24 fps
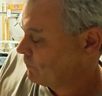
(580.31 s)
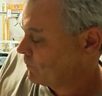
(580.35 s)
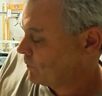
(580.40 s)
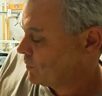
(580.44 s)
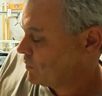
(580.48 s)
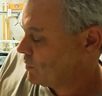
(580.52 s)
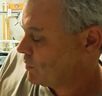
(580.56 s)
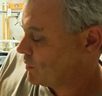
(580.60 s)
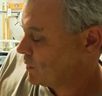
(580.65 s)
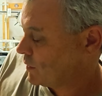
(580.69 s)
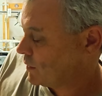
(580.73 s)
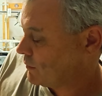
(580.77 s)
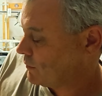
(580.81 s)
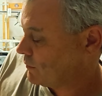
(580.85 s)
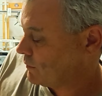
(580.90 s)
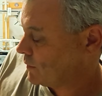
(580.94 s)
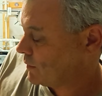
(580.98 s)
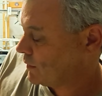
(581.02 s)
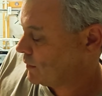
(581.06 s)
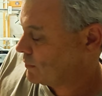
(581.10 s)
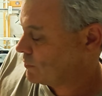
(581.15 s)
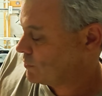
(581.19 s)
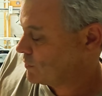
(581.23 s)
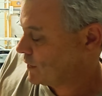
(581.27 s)
You can
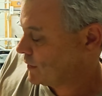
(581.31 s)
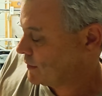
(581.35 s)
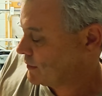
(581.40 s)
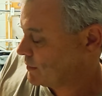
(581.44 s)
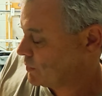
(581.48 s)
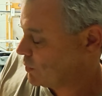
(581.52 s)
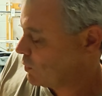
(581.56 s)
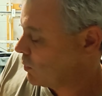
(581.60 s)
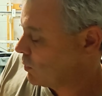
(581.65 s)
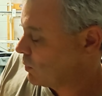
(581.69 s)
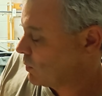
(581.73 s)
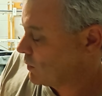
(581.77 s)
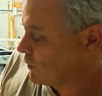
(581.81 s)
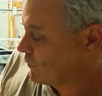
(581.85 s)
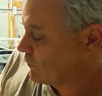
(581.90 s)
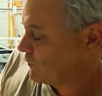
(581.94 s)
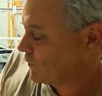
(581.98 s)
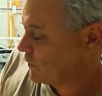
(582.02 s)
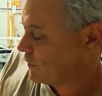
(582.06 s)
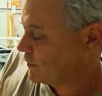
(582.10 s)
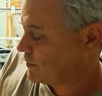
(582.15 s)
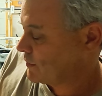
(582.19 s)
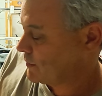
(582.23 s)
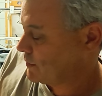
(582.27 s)
adjust all of
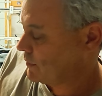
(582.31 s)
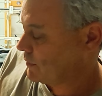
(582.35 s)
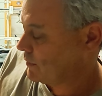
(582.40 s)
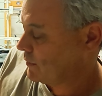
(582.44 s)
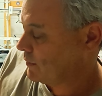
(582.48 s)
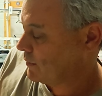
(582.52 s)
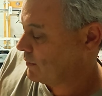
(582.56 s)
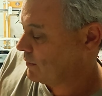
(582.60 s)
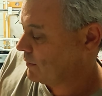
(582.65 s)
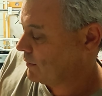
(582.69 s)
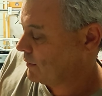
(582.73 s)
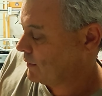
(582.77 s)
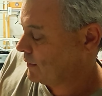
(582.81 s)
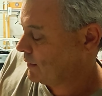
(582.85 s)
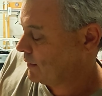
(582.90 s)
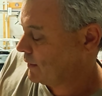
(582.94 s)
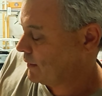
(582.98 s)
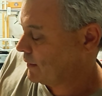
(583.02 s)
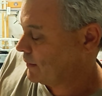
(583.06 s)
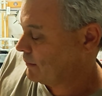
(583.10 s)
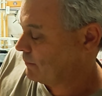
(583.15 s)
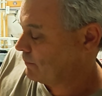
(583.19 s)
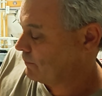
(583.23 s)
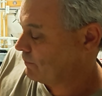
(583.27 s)
this
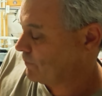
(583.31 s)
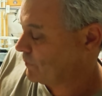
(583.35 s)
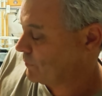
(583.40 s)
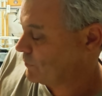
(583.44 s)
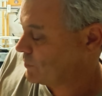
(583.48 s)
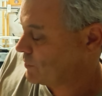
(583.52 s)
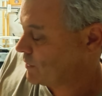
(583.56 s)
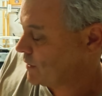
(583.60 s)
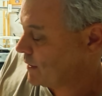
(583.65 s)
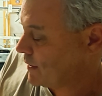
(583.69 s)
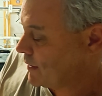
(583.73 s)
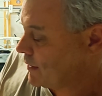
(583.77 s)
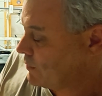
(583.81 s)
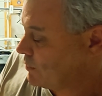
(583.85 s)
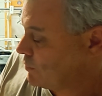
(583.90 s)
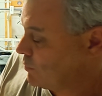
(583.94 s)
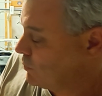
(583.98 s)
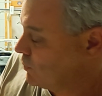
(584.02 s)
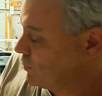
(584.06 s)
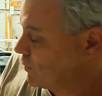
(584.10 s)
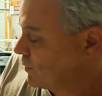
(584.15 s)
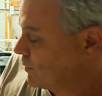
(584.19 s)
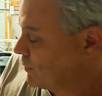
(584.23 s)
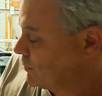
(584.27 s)
to how
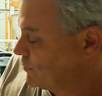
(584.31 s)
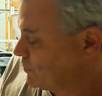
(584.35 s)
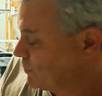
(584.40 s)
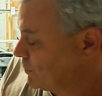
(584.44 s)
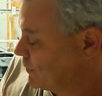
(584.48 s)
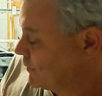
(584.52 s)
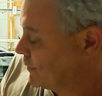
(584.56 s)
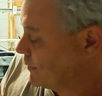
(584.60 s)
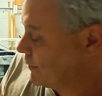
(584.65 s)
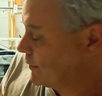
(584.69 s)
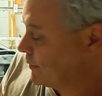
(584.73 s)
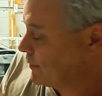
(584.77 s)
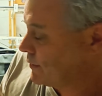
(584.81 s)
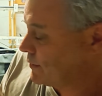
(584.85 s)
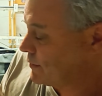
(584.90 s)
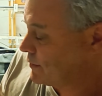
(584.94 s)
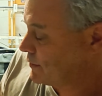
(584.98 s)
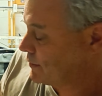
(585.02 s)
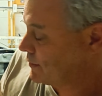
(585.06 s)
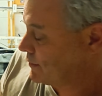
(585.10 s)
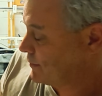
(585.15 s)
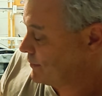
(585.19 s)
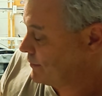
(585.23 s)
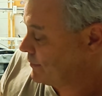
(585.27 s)
you want to do it.
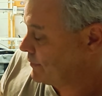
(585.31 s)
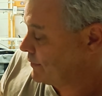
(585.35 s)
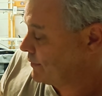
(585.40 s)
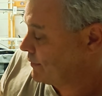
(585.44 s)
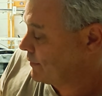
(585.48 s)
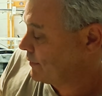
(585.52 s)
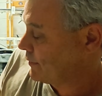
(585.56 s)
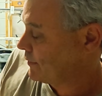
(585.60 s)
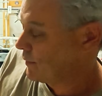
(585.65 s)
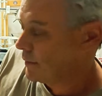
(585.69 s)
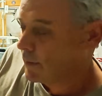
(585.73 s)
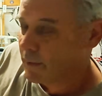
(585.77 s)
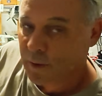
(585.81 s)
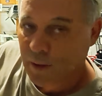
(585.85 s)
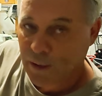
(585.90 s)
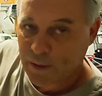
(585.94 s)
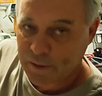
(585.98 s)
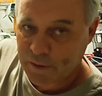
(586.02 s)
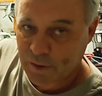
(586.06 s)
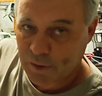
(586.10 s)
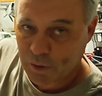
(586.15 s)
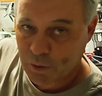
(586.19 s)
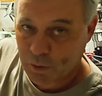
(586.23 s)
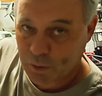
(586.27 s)
It's
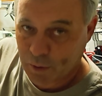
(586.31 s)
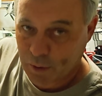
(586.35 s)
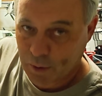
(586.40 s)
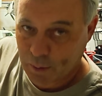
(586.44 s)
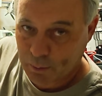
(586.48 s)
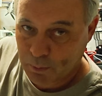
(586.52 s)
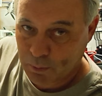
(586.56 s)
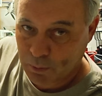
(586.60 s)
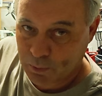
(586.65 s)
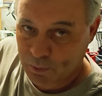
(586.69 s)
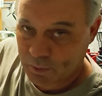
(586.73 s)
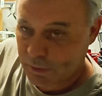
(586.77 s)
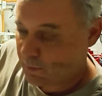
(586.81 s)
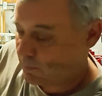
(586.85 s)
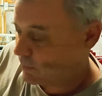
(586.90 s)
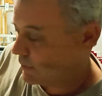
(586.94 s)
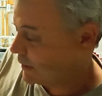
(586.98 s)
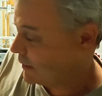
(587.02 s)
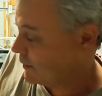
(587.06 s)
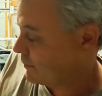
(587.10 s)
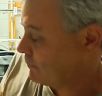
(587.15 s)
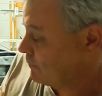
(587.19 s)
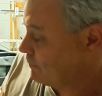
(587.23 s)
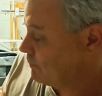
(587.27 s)
incredible.
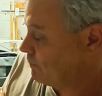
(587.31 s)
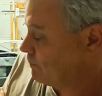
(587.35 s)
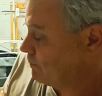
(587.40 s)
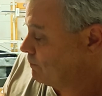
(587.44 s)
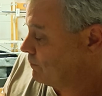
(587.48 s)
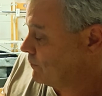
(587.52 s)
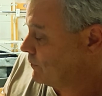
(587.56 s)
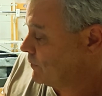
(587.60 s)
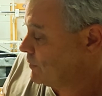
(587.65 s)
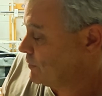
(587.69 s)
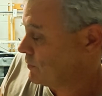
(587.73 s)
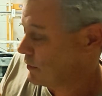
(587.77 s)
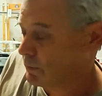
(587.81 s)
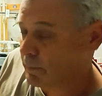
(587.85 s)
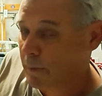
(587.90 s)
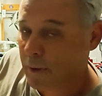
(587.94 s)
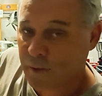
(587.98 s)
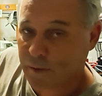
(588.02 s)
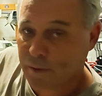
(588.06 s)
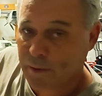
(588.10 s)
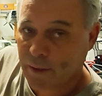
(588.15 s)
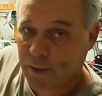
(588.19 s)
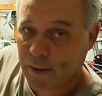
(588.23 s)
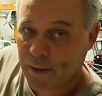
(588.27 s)
You'll
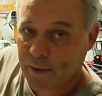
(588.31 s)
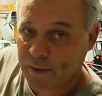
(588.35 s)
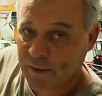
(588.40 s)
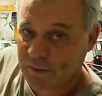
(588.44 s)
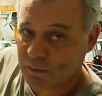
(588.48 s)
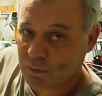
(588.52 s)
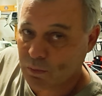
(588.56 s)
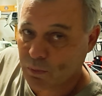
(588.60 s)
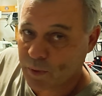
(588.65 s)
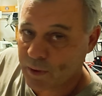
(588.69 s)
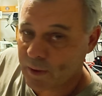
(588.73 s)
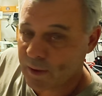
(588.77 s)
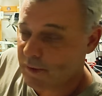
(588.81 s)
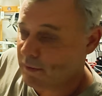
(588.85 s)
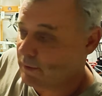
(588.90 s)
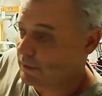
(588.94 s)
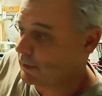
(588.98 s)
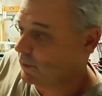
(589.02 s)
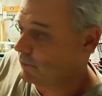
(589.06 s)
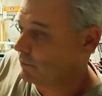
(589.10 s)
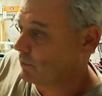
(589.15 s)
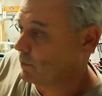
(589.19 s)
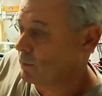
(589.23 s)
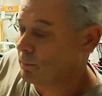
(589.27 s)
spend days or weeks,
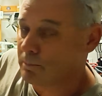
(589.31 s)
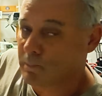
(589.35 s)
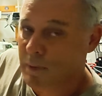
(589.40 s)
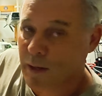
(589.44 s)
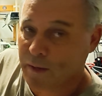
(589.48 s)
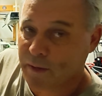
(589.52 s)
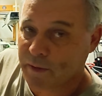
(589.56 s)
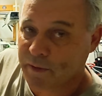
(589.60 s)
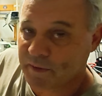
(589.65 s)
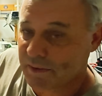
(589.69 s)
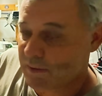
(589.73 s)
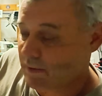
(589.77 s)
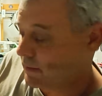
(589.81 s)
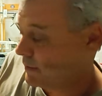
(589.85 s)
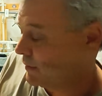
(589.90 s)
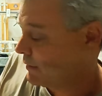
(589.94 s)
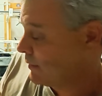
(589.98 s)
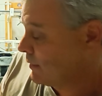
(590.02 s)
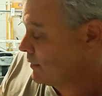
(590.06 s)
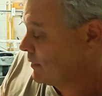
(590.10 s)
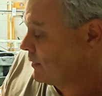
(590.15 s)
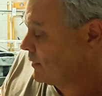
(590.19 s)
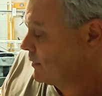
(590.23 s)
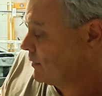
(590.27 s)
if not months,
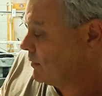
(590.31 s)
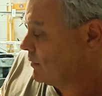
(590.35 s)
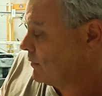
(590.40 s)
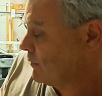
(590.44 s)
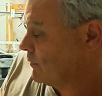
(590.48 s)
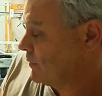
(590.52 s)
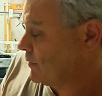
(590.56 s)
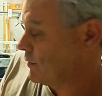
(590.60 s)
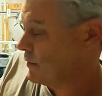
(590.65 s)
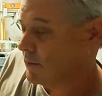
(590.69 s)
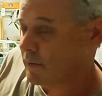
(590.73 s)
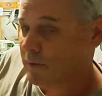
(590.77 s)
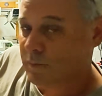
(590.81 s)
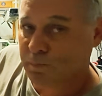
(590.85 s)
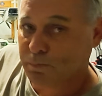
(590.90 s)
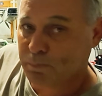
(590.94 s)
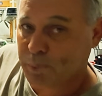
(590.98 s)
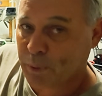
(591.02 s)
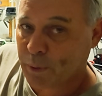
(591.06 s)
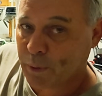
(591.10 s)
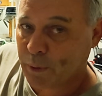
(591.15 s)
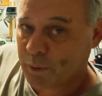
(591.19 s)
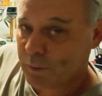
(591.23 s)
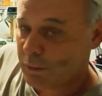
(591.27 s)
on this
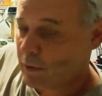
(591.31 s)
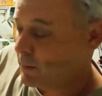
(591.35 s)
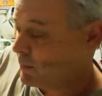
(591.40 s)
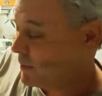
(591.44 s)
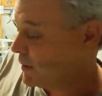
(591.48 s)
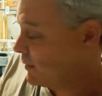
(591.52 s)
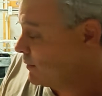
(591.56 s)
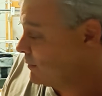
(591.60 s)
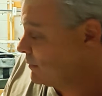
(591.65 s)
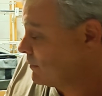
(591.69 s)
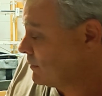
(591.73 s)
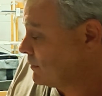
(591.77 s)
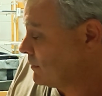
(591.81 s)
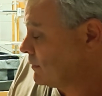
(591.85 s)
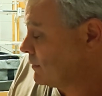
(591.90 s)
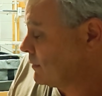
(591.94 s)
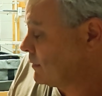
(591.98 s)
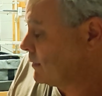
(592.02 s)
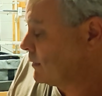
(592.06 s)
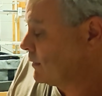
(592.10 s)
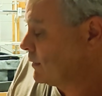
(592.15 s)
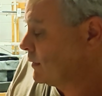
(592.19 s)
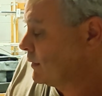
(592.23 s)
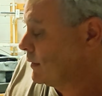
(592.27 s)
programming
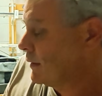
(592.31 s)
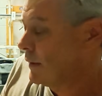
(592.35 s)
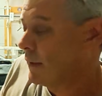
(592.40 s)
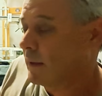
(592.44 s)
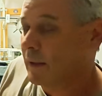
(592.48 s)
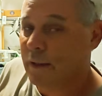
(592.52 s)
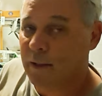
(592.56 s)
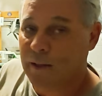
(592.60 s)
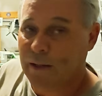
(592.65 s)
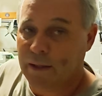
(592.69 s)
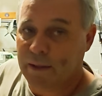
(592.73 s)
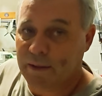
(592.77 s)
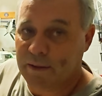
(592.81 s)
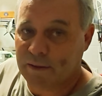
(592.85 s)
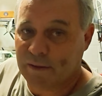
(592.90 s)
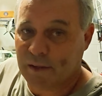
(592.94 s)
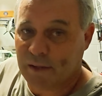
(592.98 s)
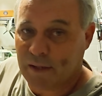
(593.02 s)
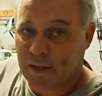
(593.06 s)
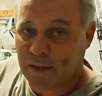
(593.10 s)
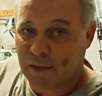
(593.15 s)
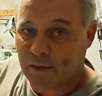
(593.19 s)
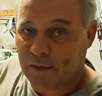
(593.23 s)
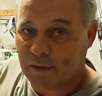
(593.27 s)
and
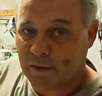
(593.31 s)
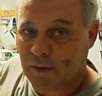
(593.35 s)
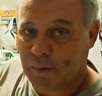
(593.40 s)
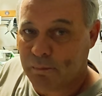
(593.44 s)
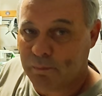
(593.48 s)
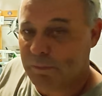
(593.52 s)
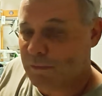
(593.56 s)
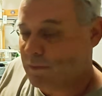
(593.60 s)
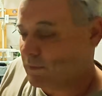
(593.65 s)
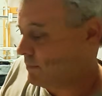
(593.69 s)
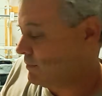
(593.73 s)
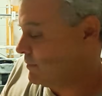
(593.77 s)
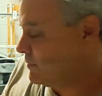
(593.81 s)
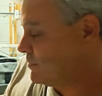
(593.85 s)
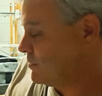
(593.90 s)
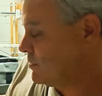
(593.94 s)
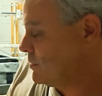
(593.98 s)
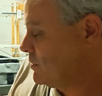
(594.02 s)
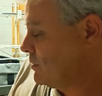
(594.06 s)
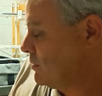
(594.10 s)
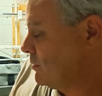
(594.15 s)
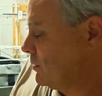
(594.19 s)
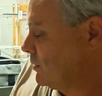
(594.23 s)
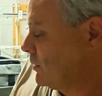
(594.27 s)
setting this up to
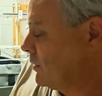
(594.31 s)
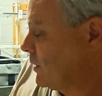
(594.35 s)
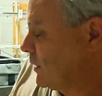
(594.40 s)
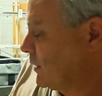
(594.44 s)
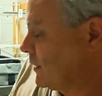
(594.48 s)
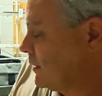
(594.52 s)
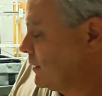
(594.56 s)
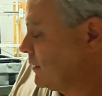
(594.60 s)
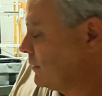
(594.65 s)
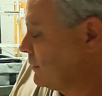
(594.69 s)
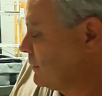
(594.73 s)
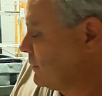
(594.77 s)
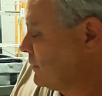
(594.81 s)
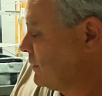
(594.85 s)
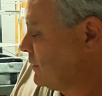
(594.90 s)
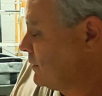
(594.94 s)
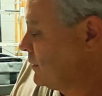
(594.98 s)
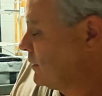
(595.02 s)
your liking.